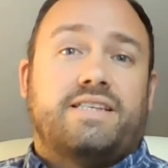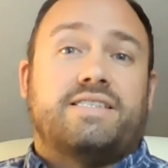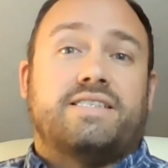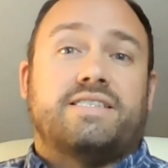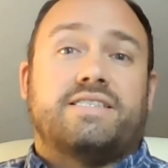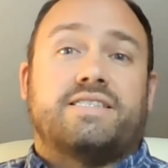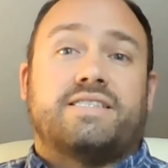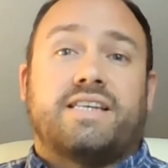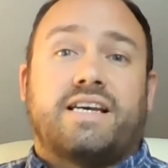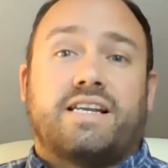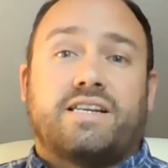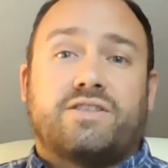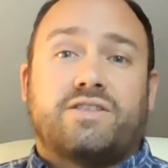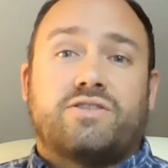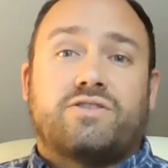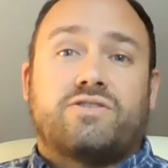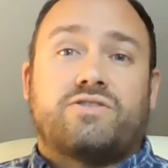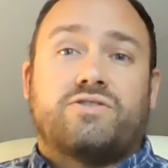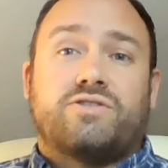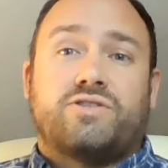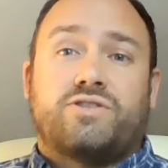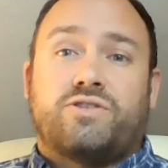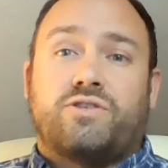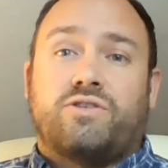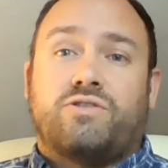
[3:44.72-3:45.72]
It is telling the
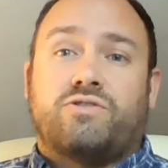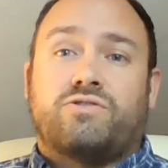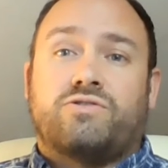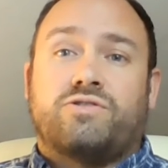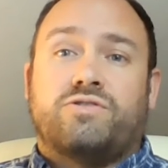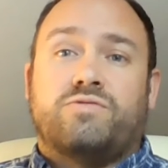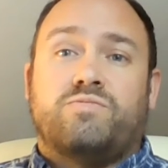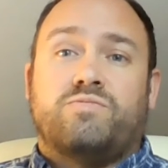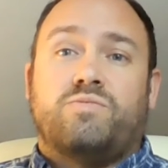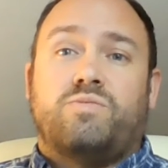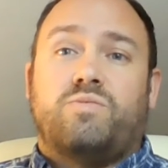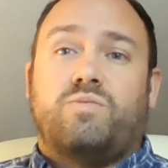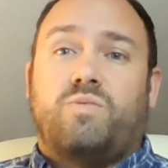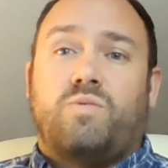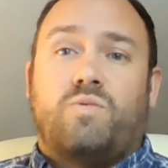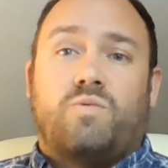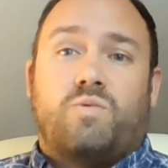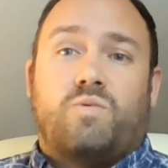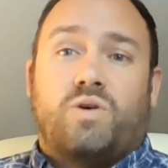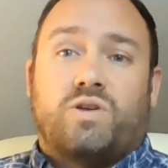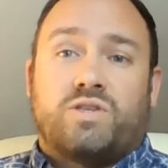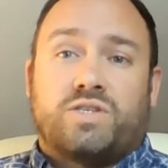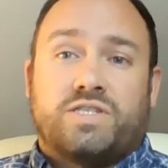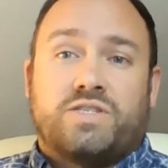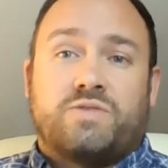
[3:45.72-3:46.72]
control room
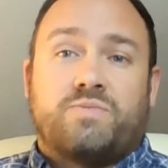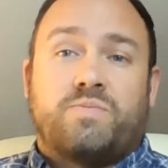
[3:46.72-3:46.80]
what